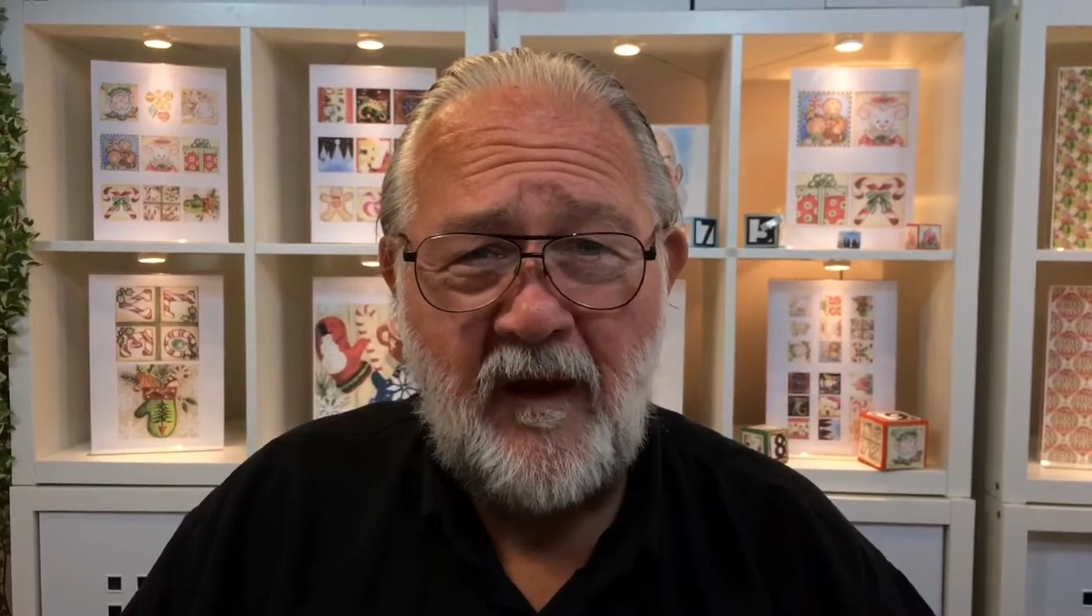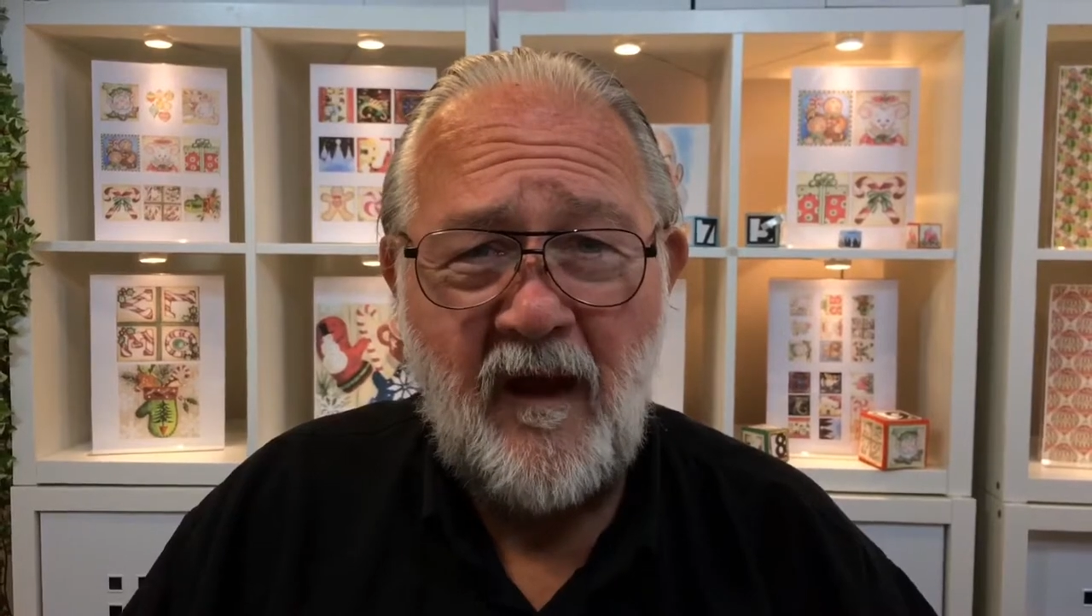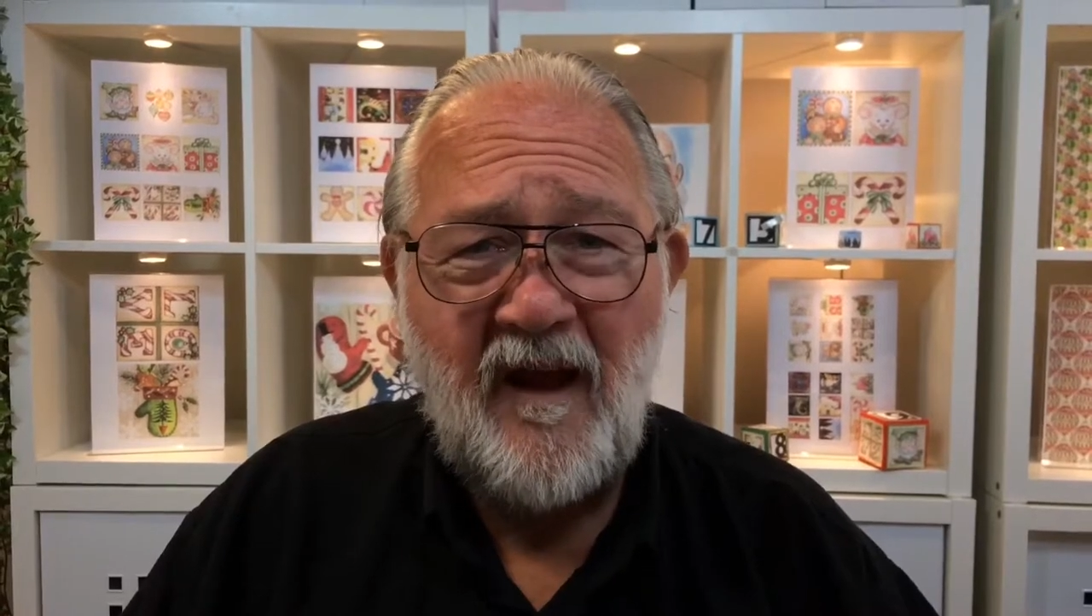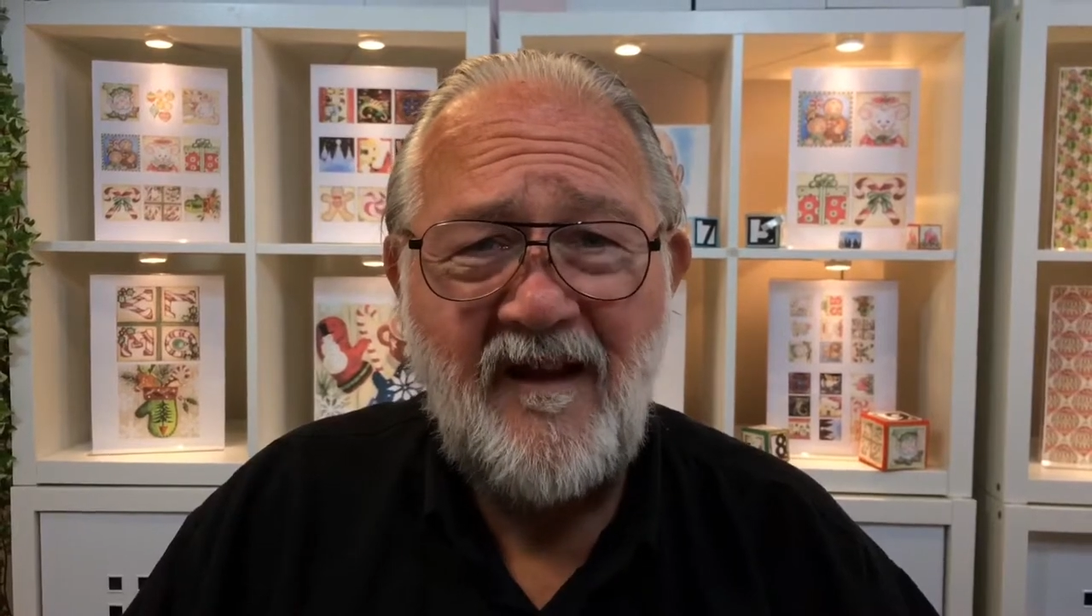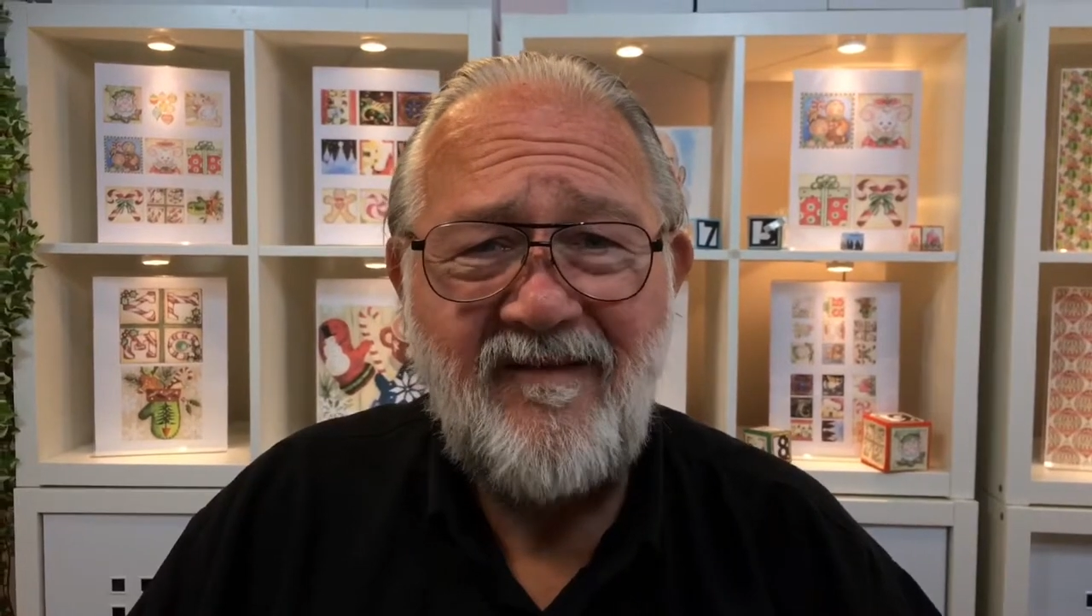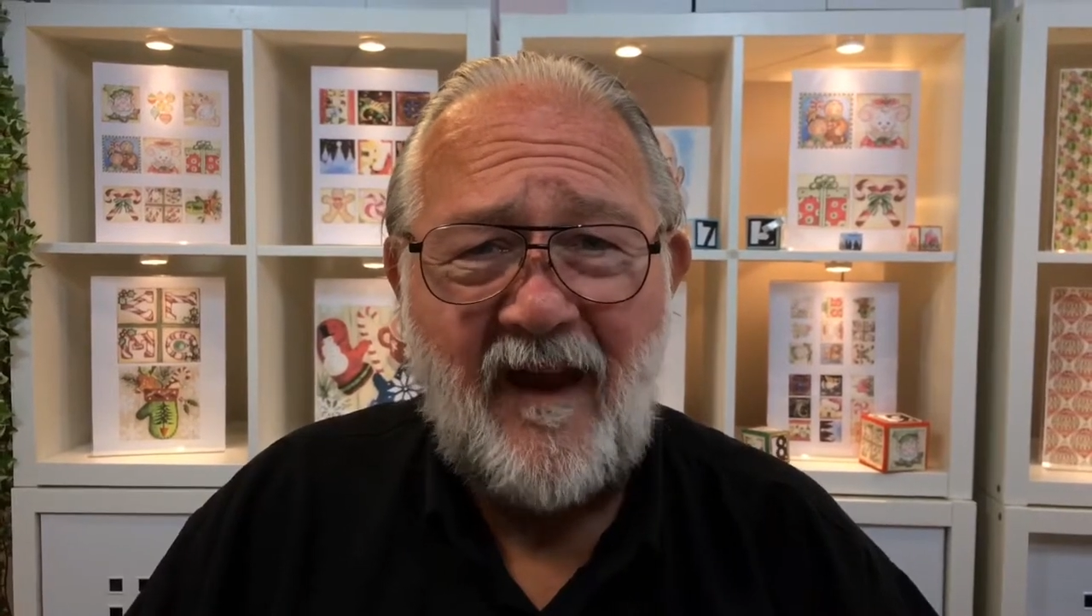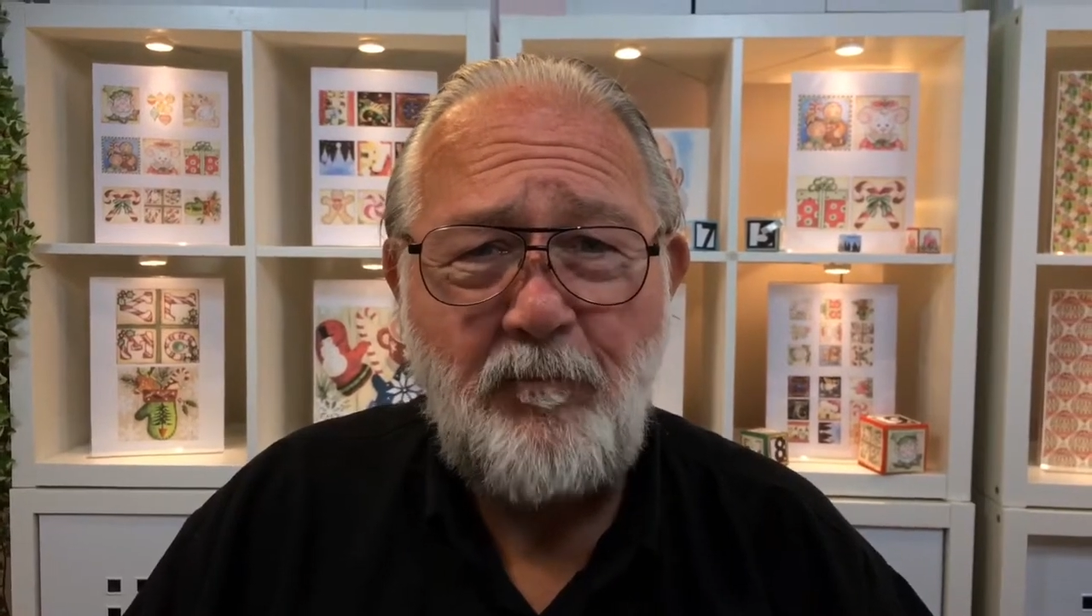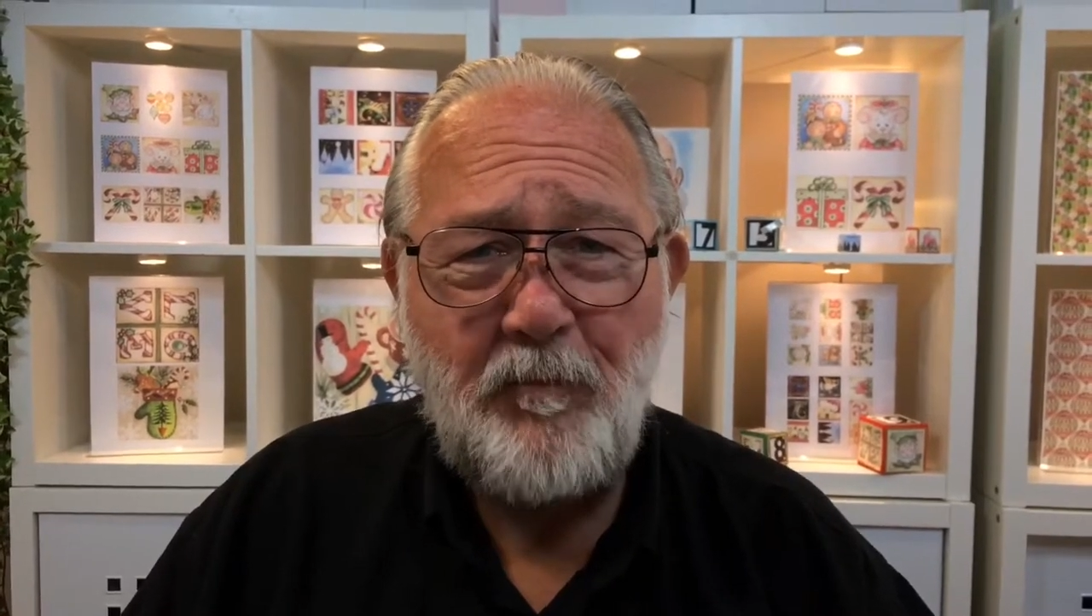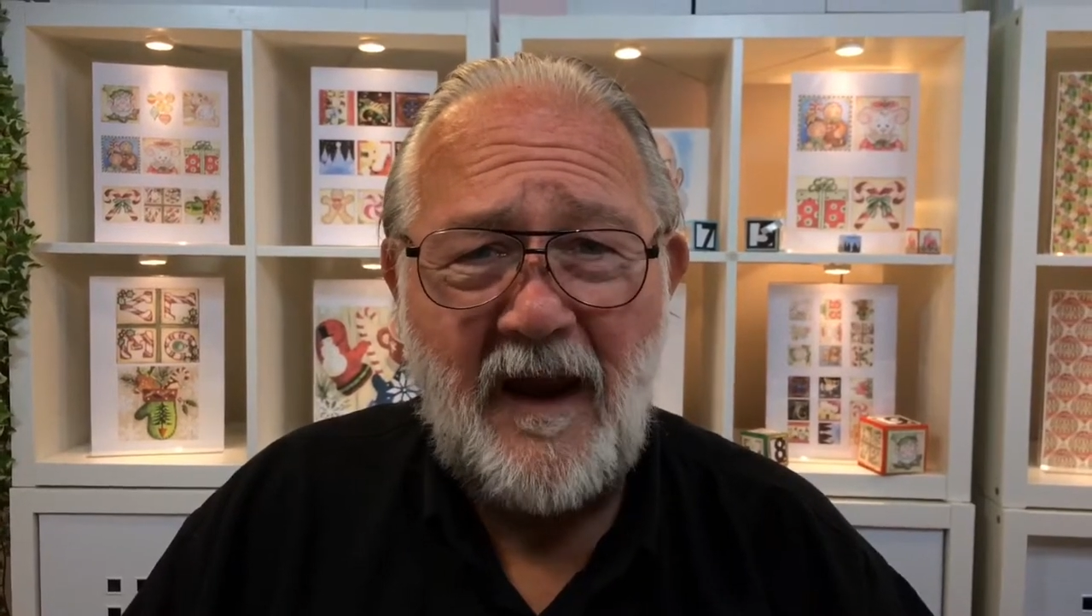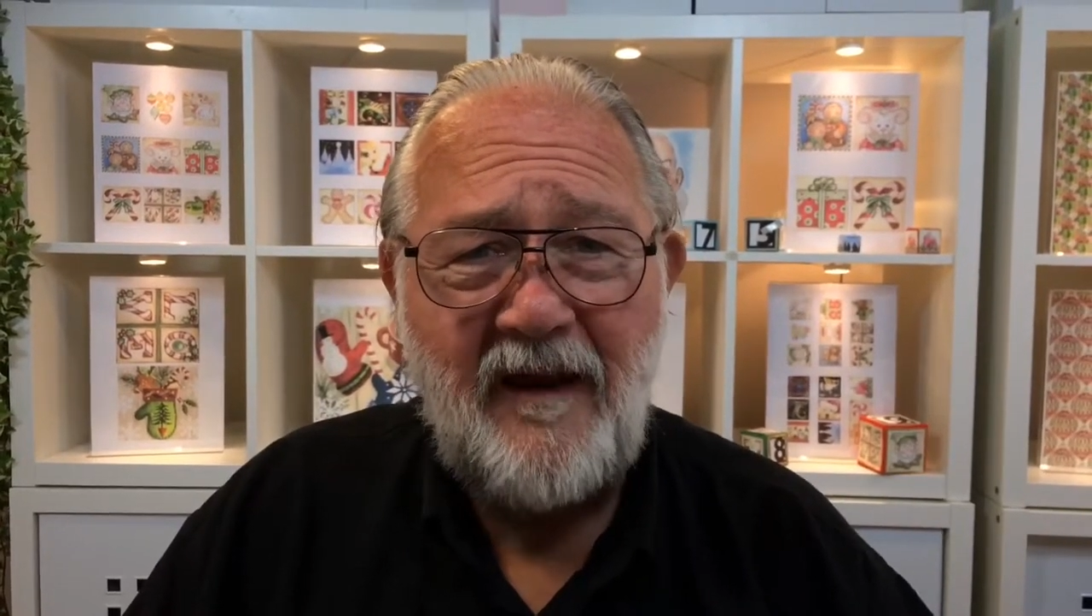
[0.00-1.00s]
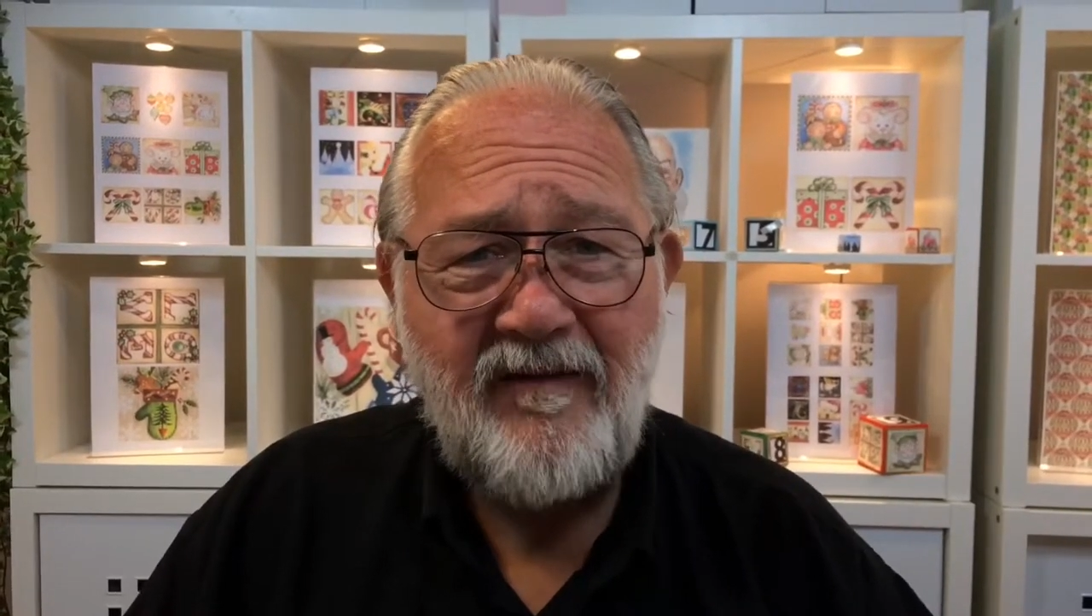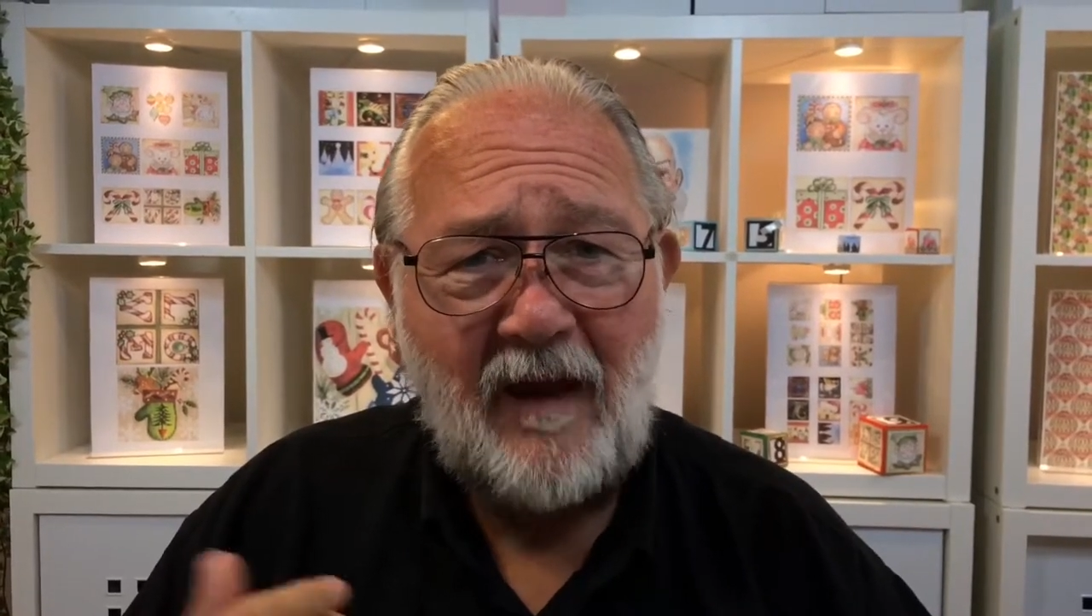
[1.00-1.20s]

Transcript: the templates.